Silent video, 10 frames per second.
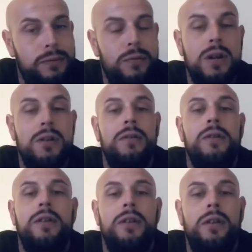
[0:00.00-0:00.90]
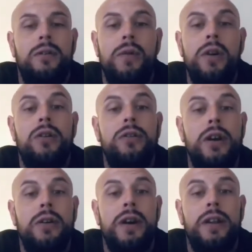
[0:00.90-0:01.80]
well, we all
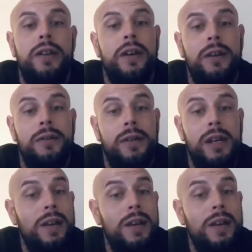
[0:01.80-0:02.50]
know that